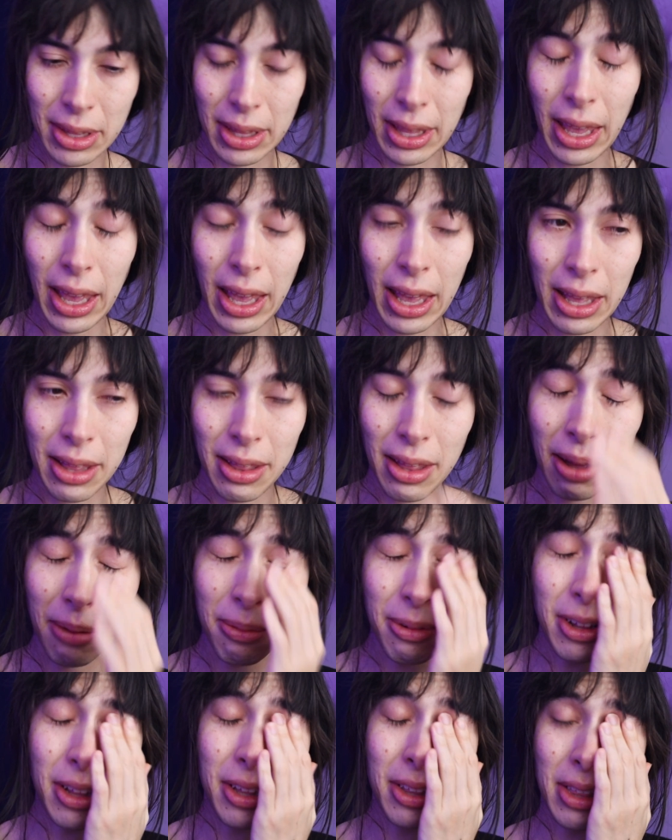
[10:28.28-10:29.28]
yeah, I'm
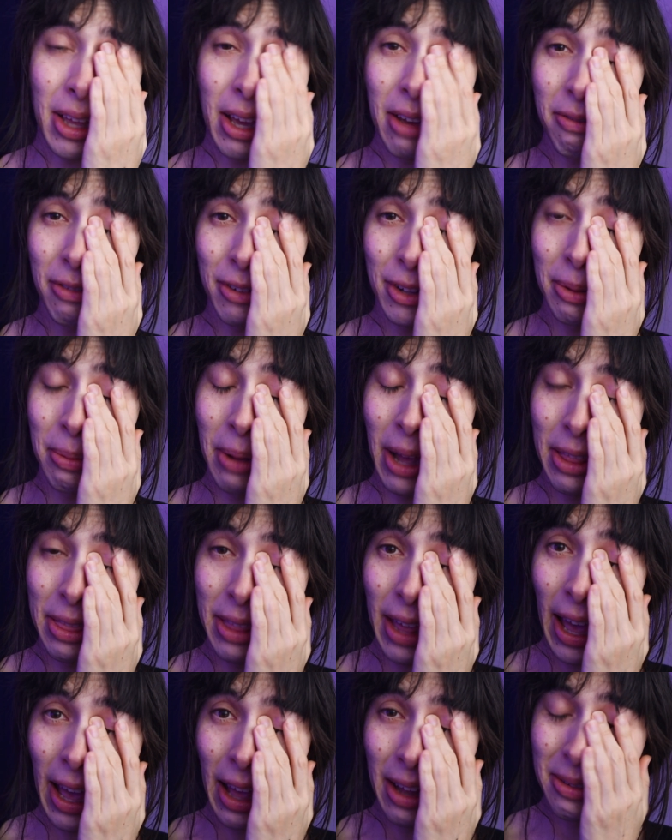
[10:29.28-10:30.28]
really thankful about
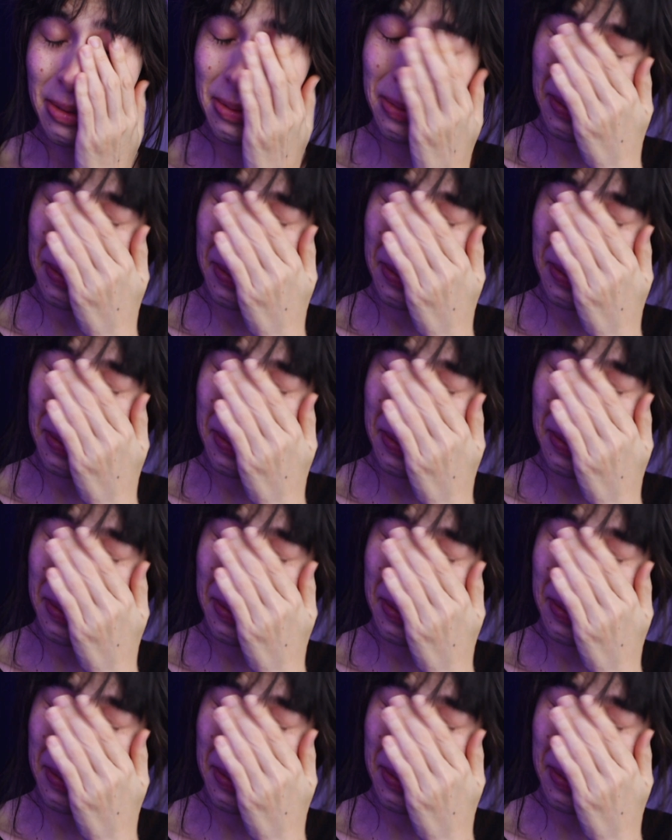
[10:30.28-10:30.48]
that.